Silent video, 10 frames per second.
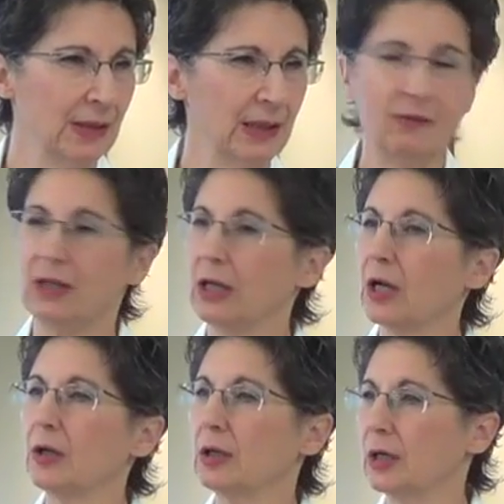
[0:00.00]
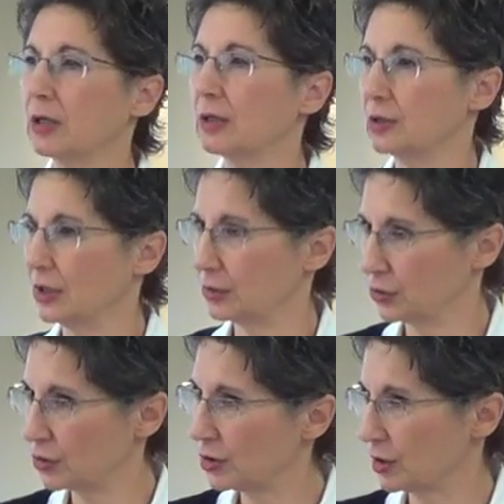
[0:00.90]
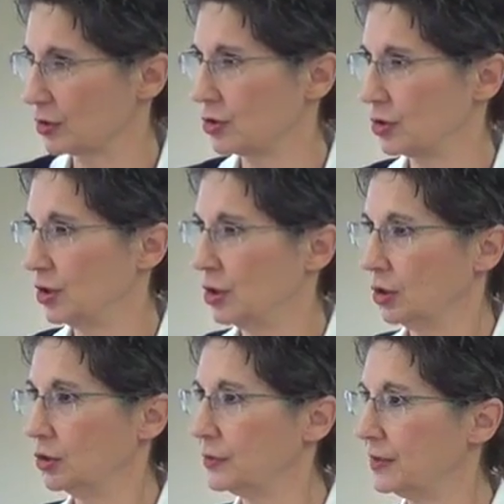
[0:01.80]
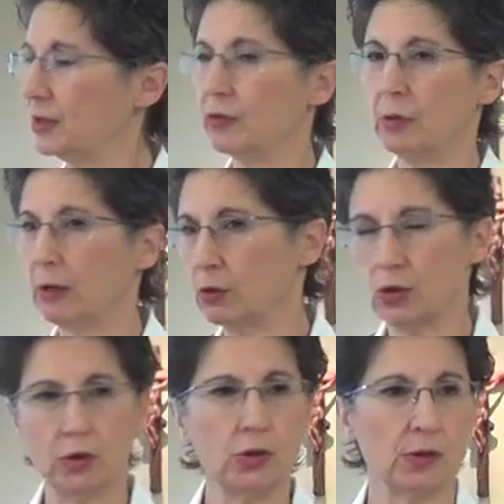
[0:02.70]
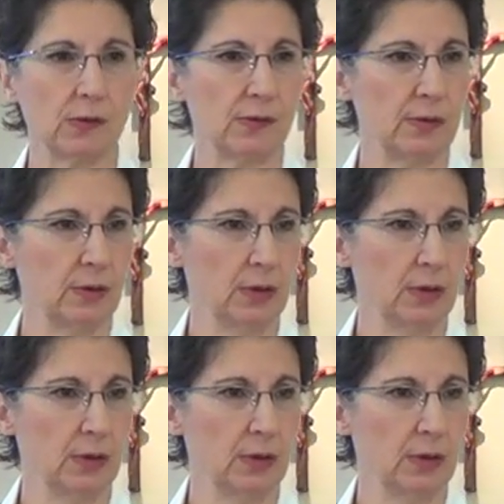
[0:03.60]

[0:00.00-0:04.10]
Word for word: Even in our, our, our church, You'll see throughout churches